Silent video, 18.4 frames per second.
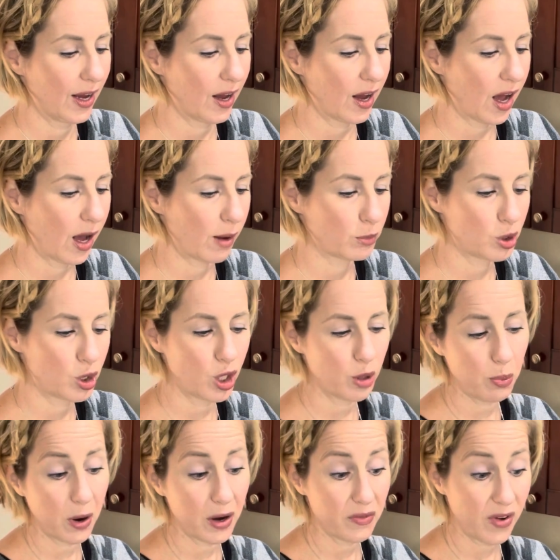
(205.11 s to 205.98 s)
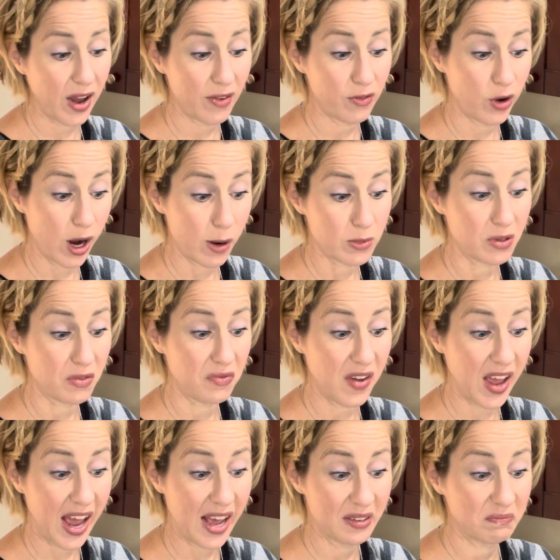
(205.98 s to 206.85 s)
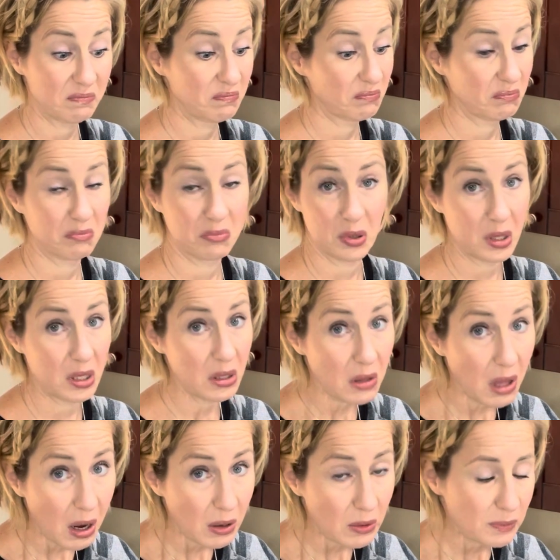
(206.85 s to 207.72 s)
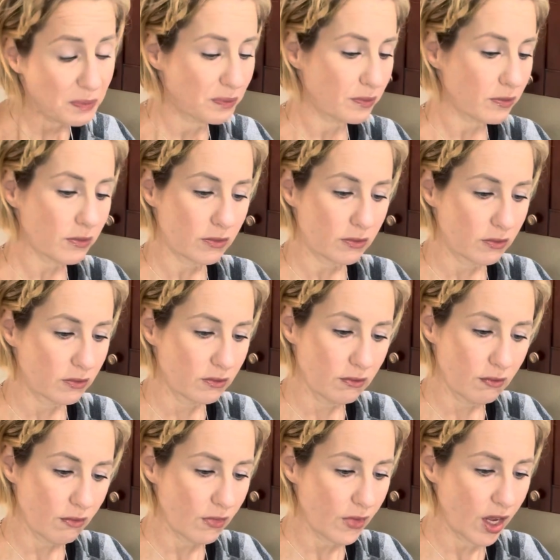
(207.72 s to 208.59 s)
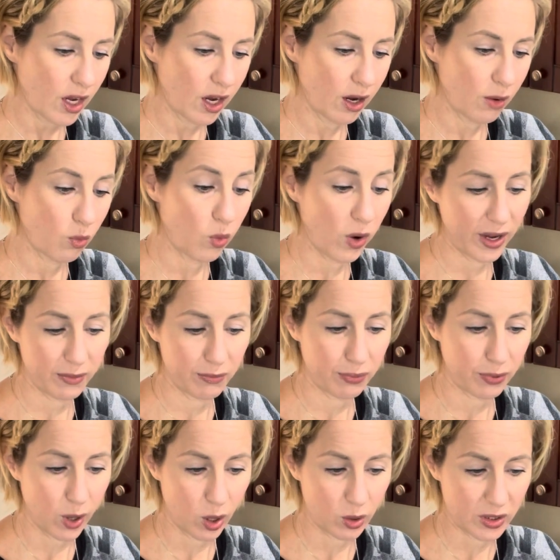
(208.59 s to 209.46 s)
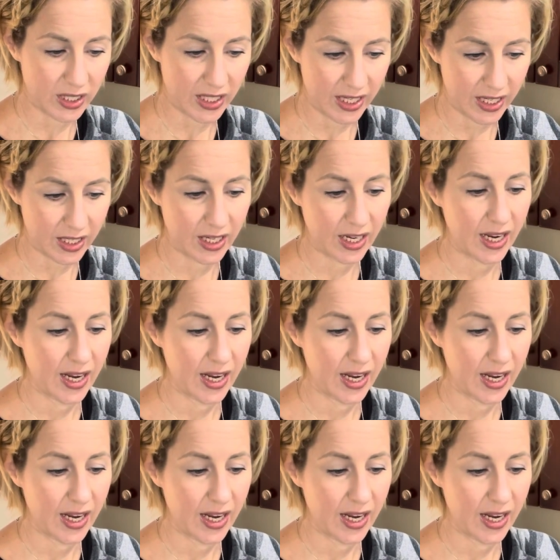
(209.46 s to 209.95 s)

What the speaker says: 2.5 grams of fat, pretty low. 1 protein